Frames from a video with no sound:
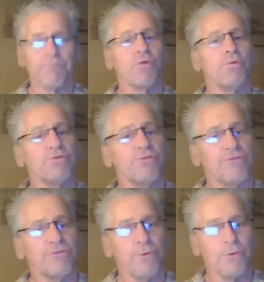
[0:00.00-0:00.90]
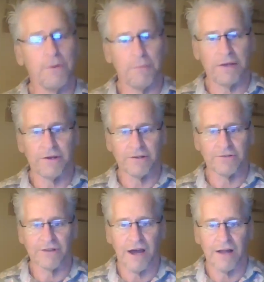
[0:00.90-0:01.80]
What's the story, my young
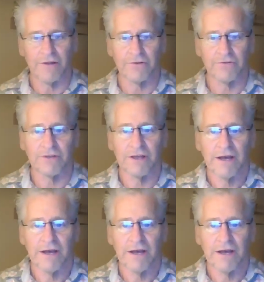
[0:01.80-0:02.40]
scholars?